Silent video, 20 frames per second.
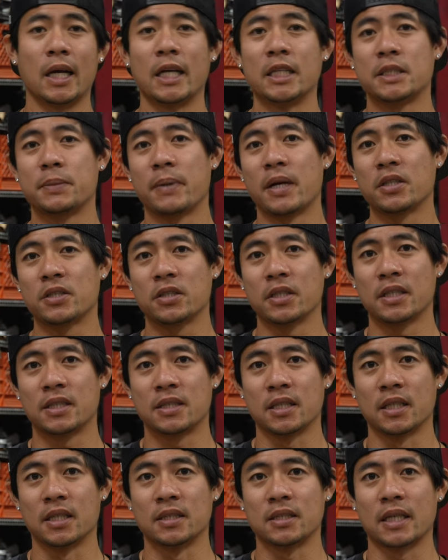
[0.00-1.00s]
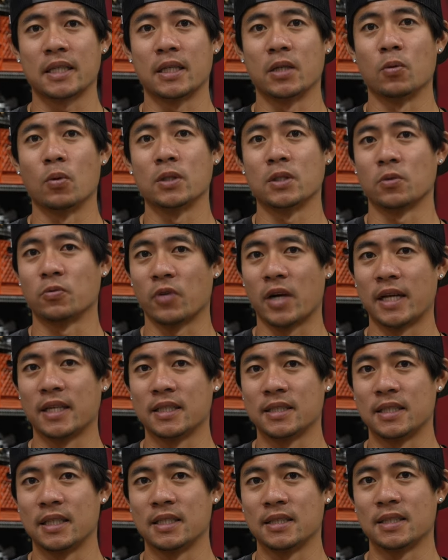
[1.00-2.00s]
especially since it wasn't
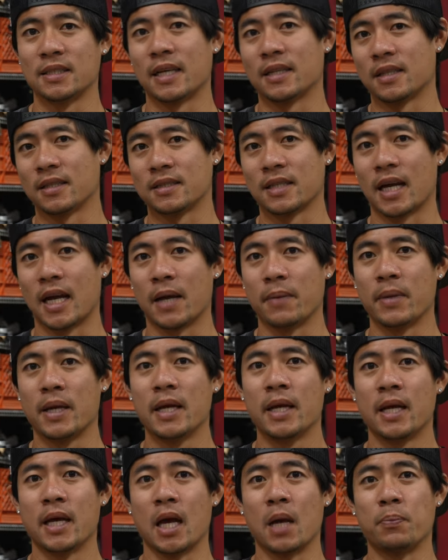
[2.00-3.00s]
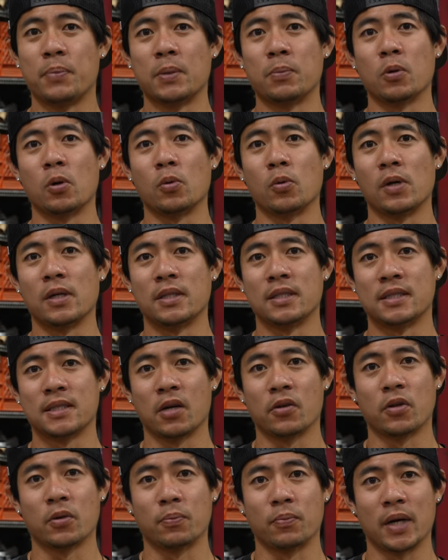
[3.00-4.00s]
riding season at the time and people were willing to
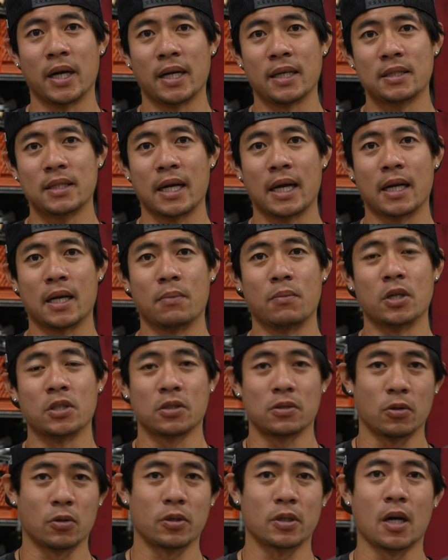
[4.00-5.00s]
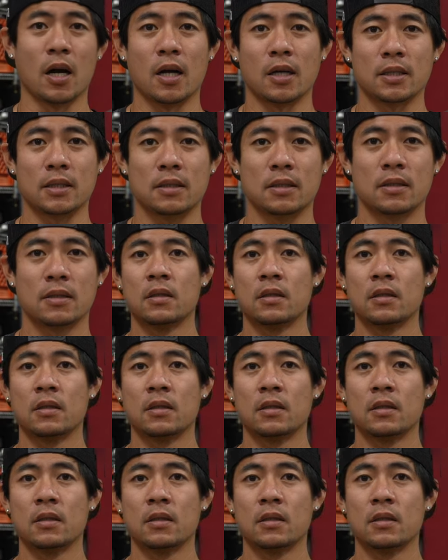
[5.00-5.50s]
sell their bikes at a much lower cost.